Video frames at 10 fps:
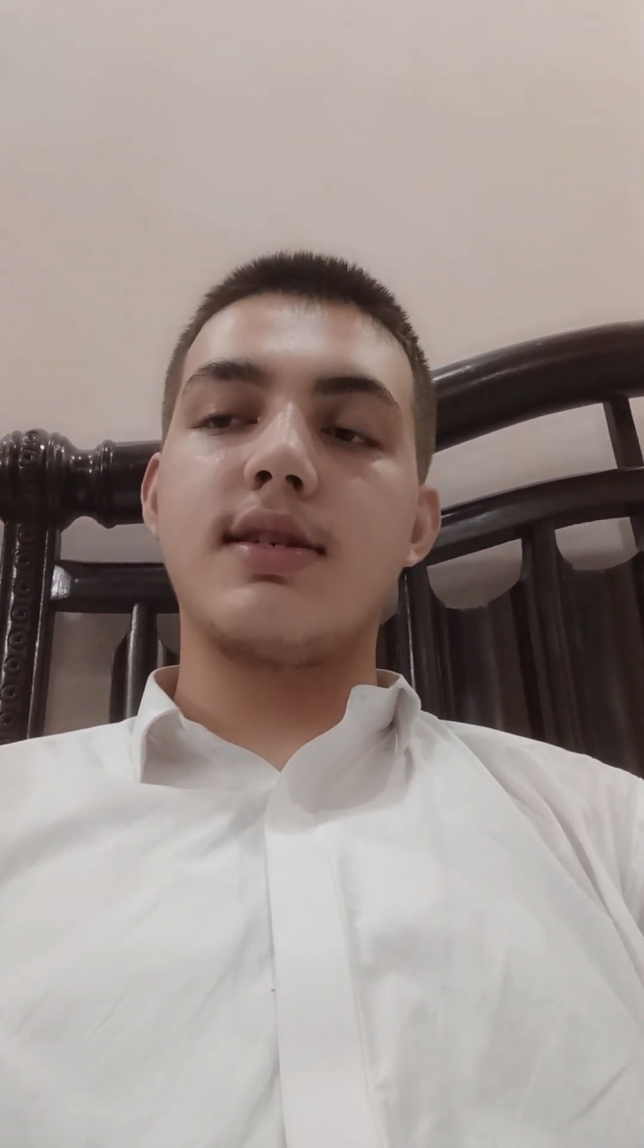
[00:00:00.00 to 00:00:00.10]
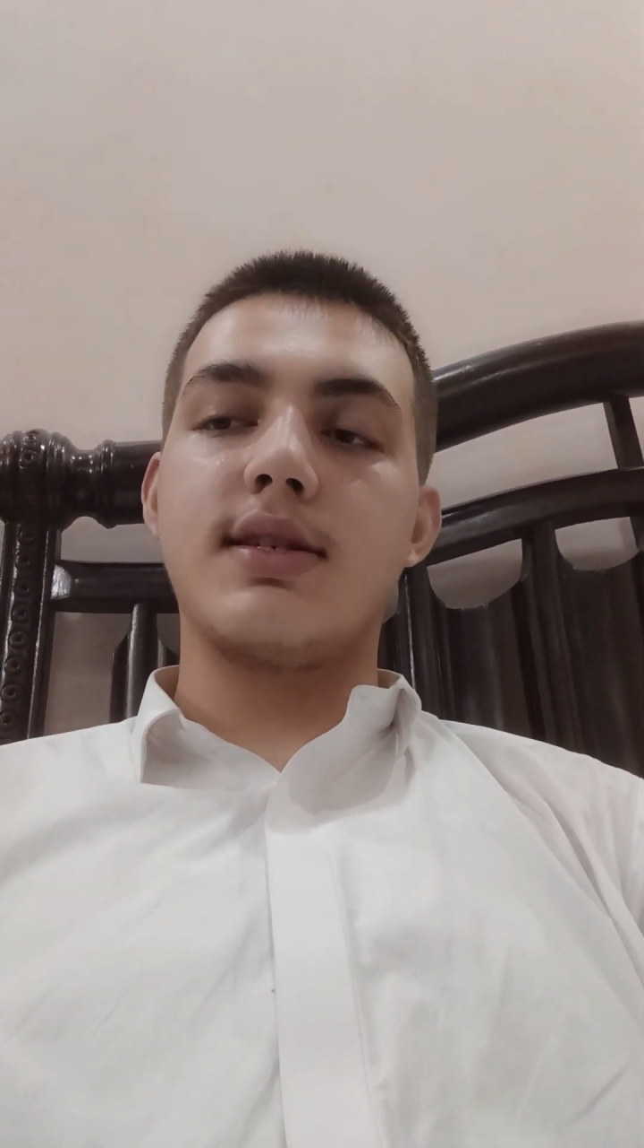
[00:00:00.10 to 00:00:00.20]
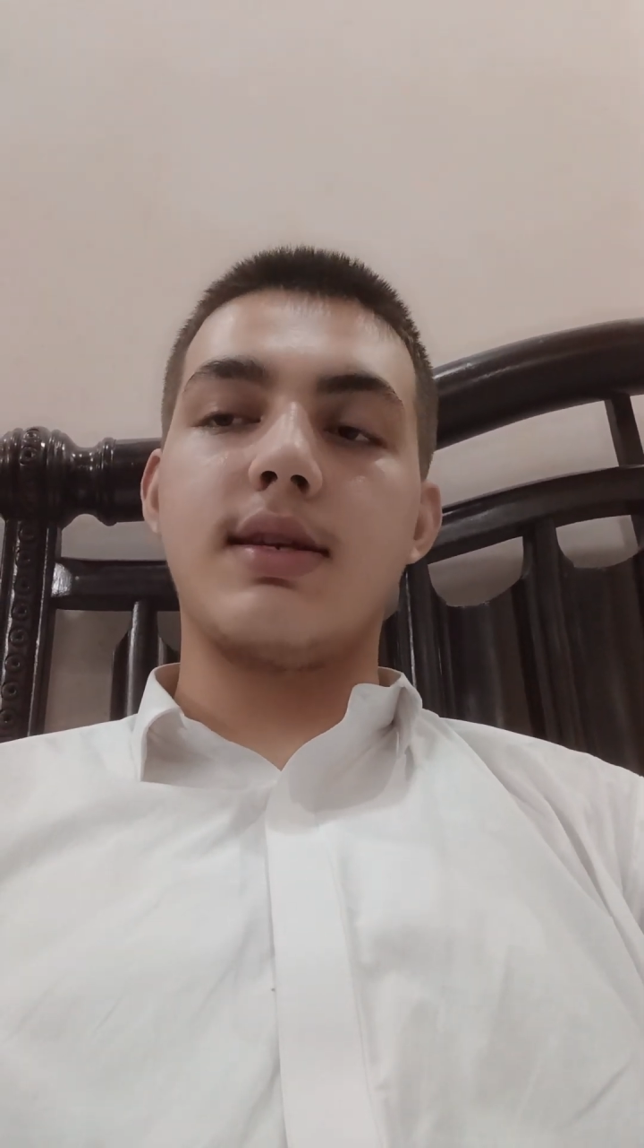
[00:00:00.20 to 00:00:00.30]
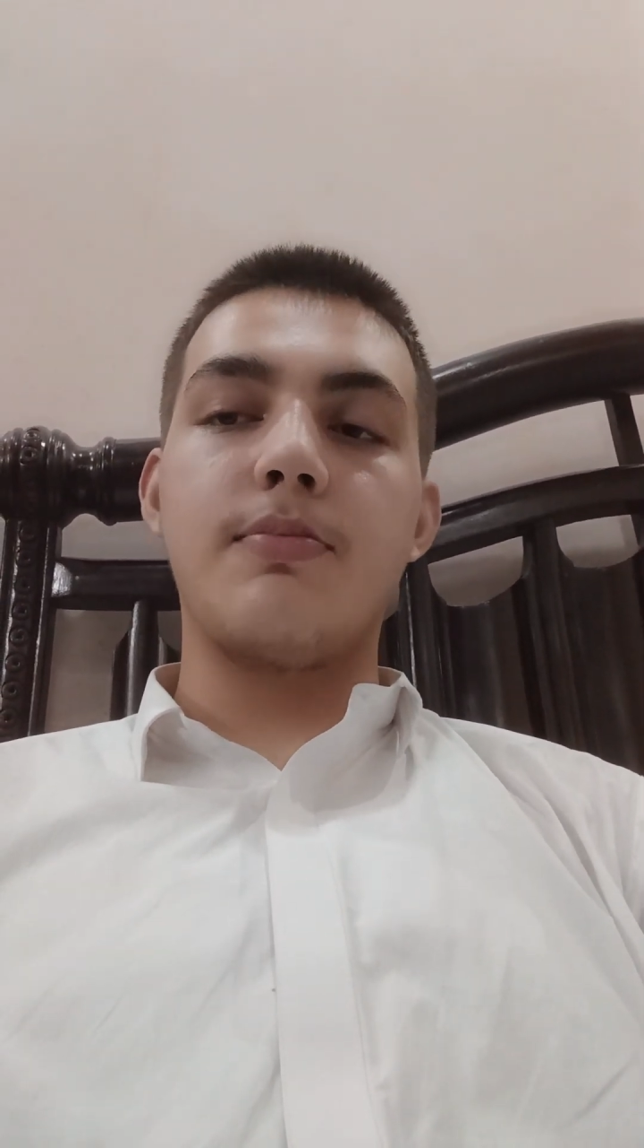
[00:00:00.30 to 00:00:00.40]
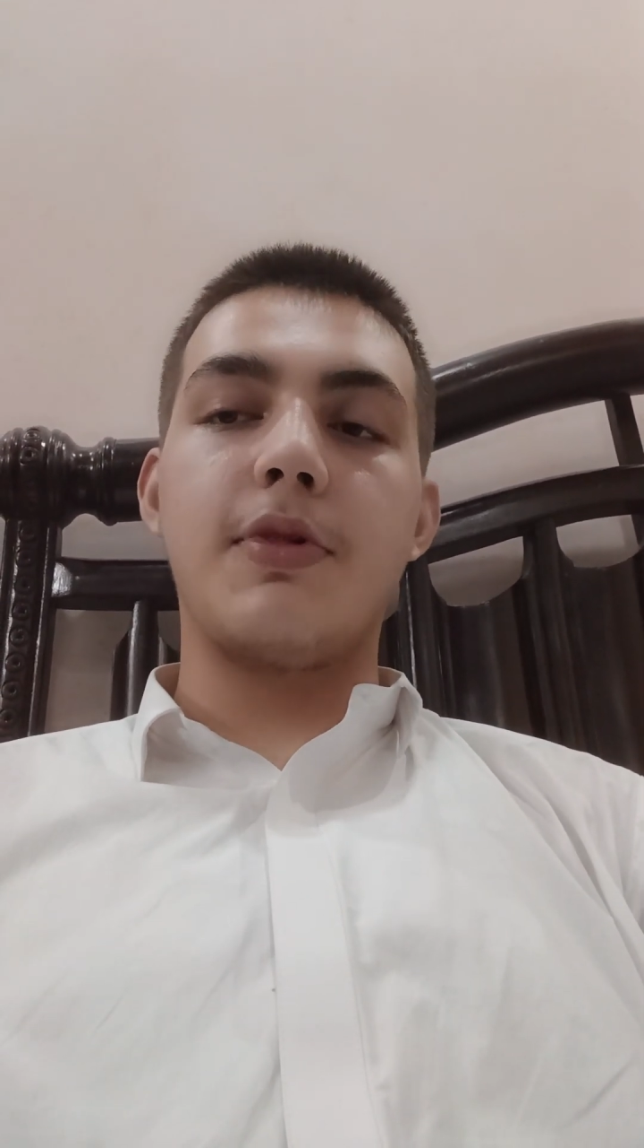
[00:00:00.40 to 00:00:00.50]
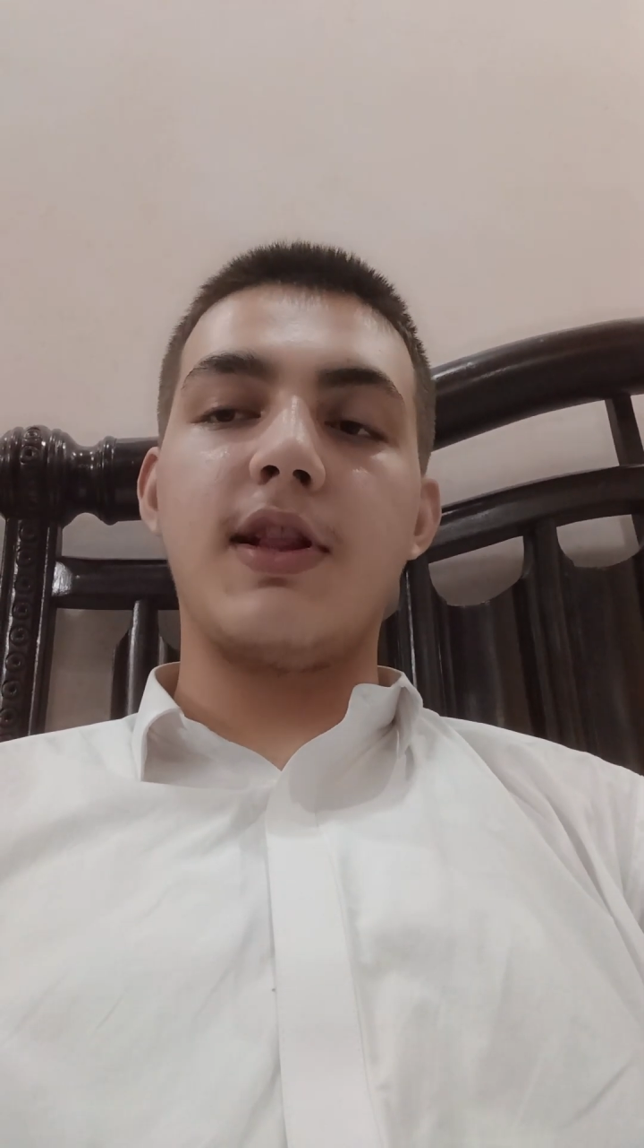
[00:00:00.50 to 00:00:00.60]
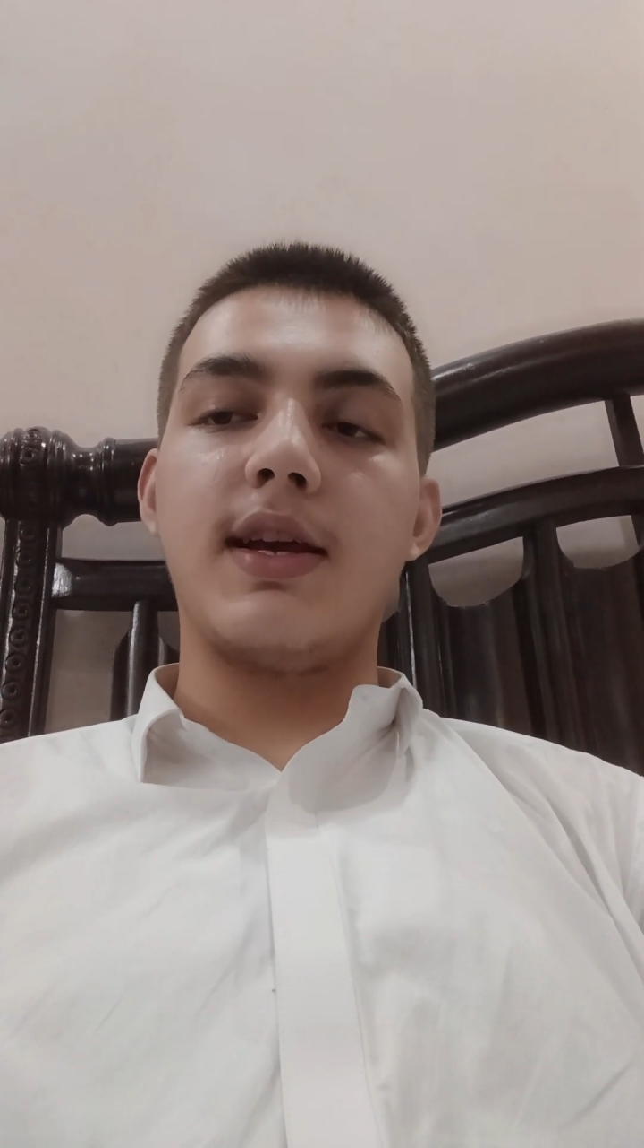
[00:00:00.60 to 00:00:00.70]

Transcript: a simple